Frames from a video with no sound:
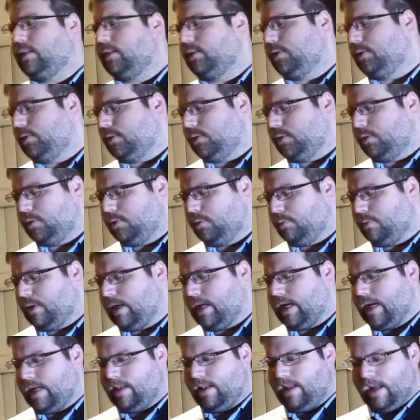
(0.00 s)
So
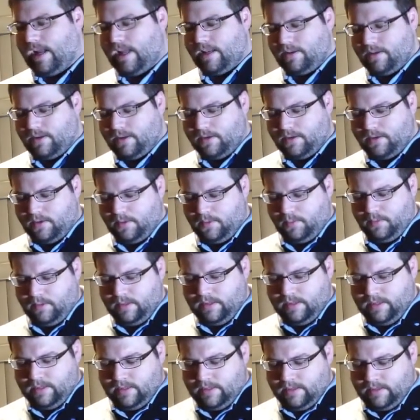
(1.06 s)
what I tend to
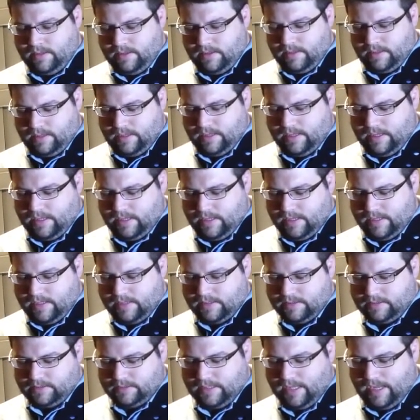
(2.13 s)
do
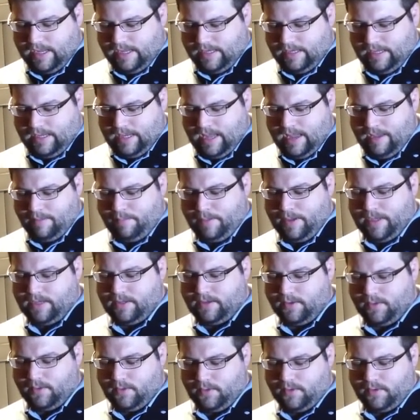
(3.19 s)
is I keep
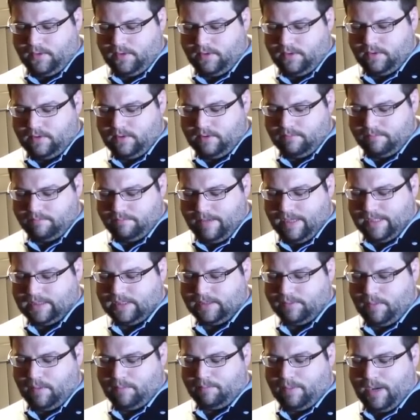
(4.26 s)
it on
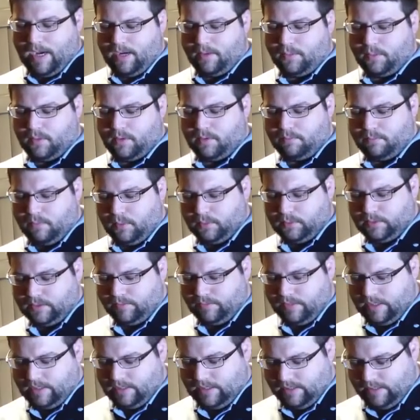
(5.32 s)
maximum power
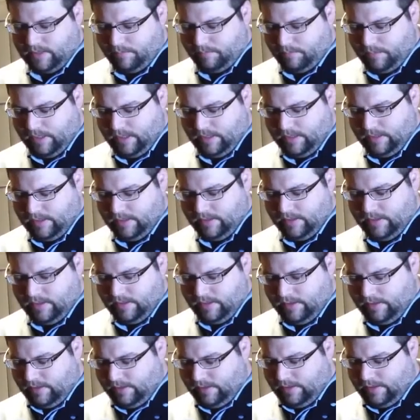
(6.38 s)
most of the time.
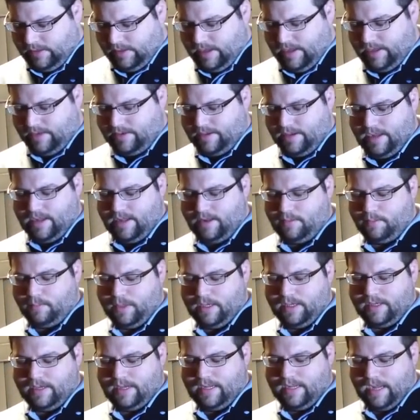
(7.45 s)
And
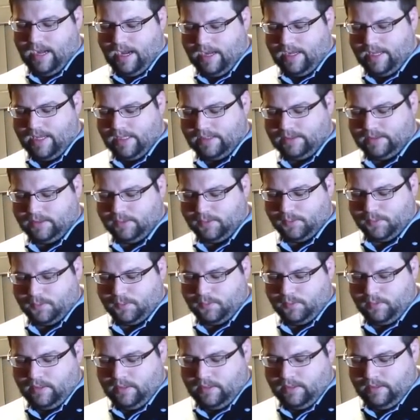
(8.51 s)
then with the
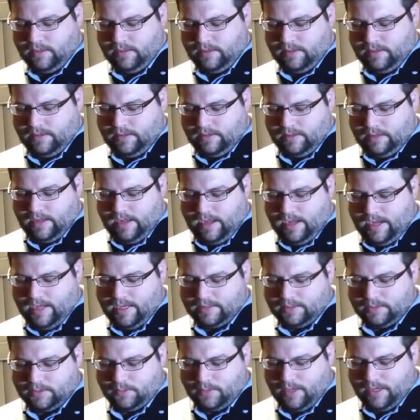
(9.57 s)
ISO,
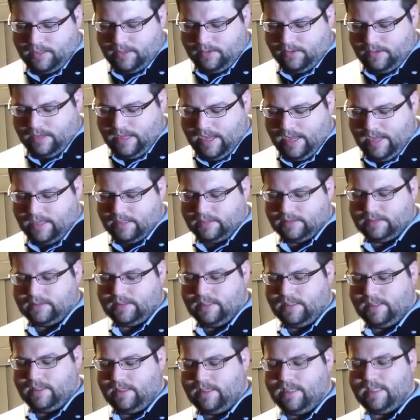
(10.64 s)
I try to
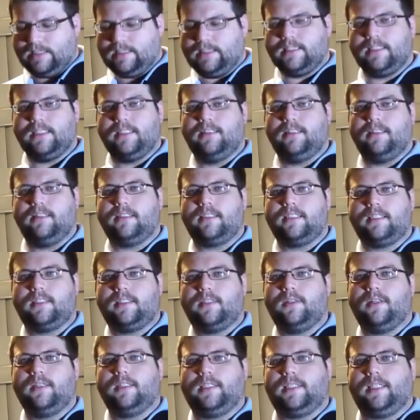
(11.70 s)
gauge the
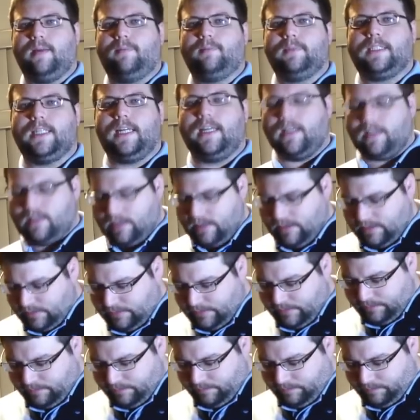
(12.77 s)
distance to the subject.
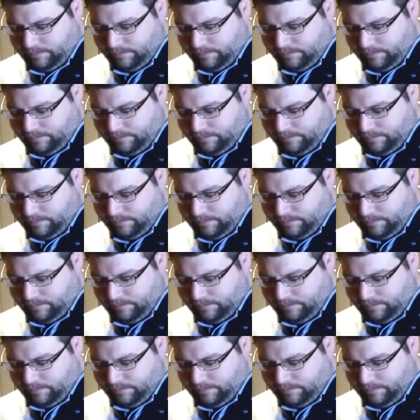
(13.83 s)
